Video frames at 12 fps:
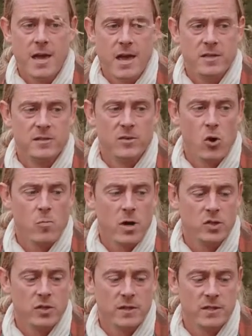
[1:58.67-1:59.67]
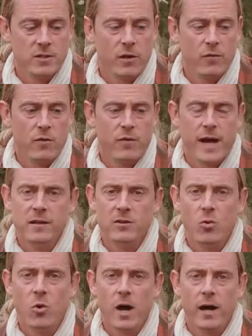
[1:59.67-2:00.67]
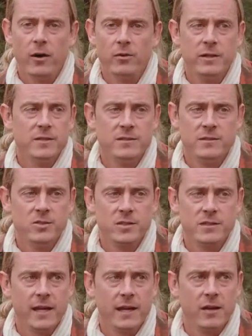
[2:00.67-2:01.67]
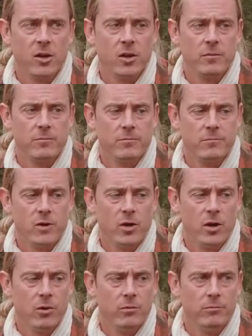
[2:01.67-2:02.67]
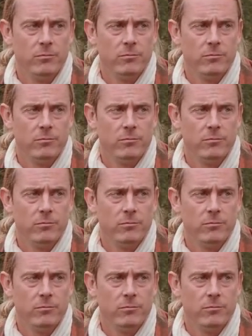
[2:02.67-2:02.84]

So much of the stuff you find in the wild is just like, you know,